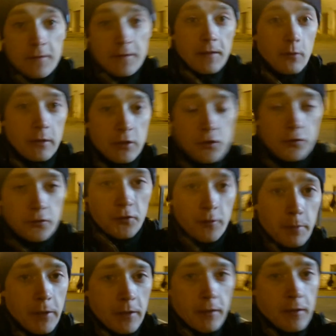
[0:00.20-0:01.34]
Tadi with
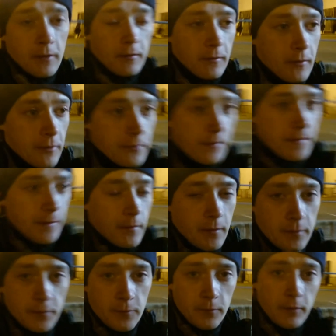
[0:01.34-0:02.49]
YouTube,
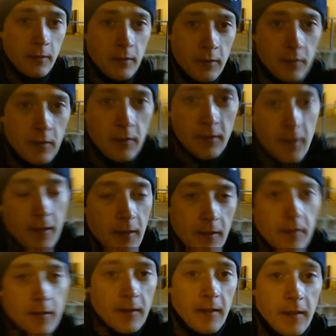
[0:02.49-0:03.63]
Constantatu.
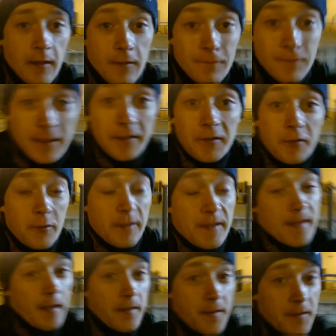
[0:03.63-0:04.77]
Vlinu
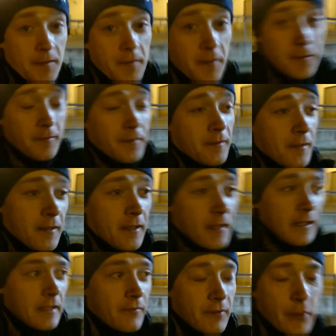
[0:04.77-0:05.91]
Sasu,
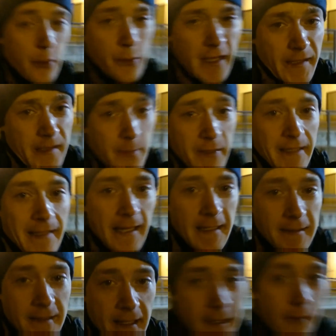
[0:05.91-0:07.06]
even though that's a bit
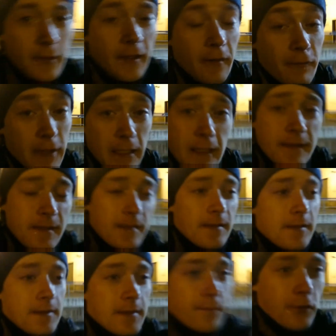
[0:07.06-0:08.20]
late now, and I realise
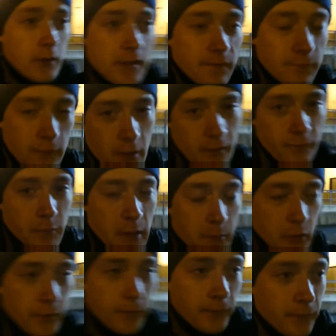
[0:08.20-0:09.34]
this is the first vlog of my
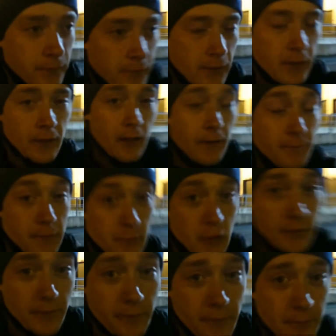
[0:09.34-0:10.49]
month, of the
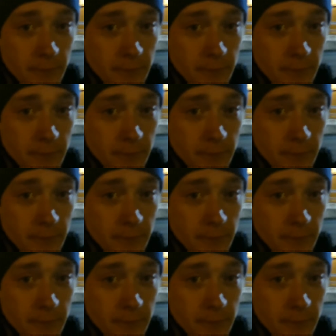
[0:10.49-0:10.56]
month.